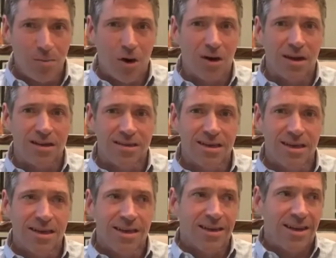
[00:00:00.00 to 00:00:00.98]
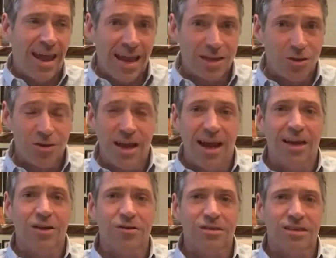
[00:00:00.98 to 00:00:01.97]
markets, cancer
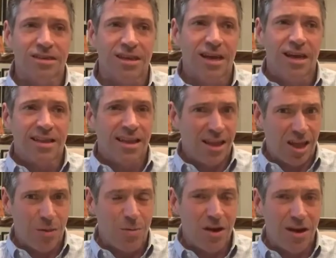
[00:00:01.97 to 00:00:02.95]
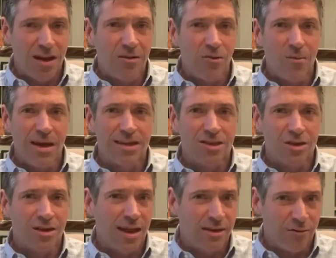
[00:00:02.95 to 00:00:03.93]
diagnosis, that the community remains
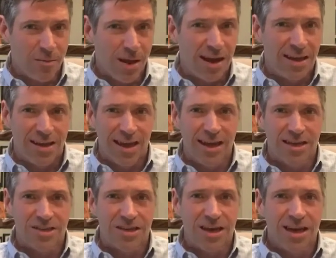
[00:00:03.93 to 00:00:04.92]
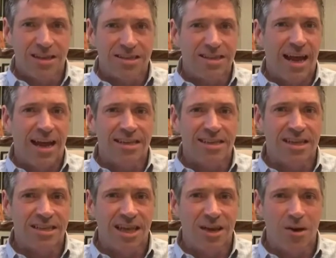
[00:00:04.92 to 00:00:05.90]
good, they remain engaged, the signs
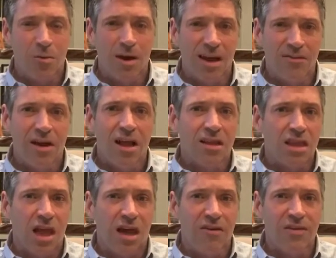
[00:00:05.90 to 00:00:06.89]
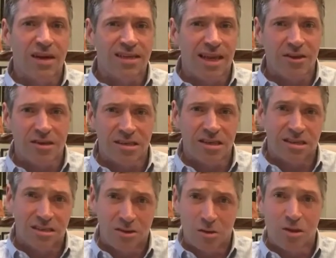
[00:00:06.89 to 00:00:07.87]
continue to wave, love continues
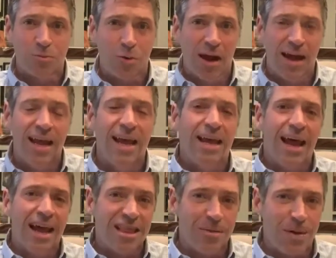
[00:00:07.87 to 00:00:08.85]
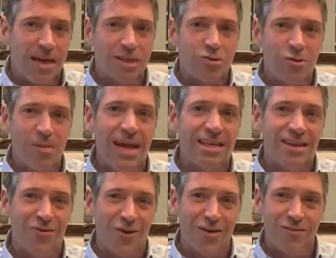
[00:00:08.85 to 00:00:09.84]
to spread, and the best remains
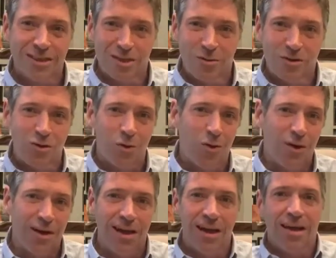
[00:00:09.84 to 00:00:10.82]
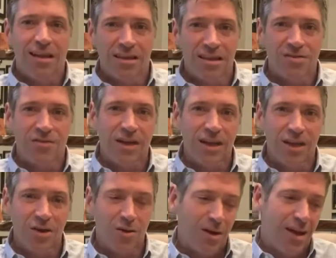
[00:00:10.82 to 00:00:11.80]
in front of us. So enjoy this
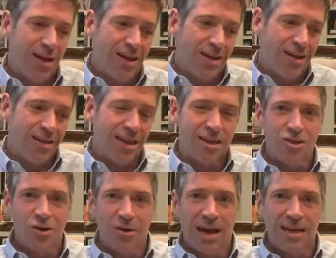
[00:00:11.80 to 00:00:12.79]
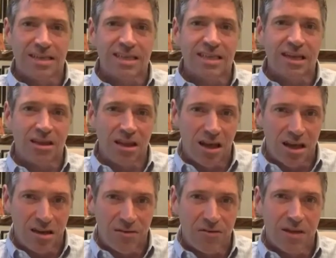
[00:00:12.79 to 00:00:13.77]
video that showcases the
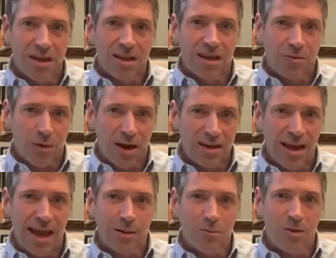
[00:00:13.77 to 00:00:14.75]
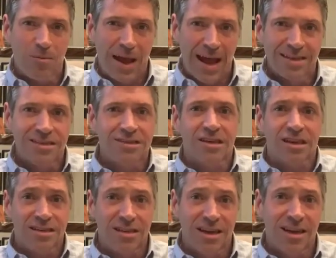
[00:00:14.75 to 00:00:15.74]
love that Rhonda Atwood basked
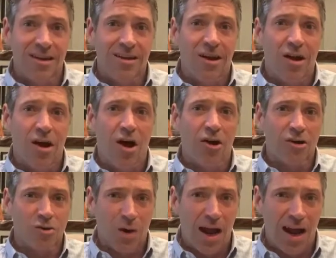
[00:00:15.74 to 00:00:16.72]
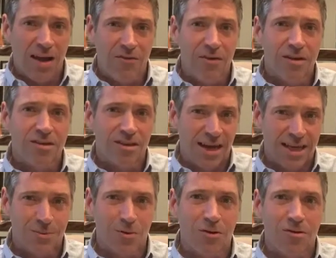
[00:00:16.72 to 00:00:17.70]
in on her drive to the
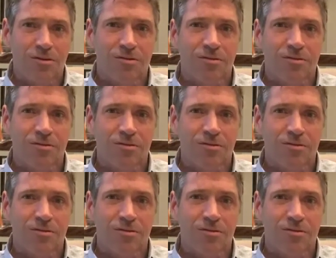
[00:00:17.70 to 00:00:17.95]
hospital.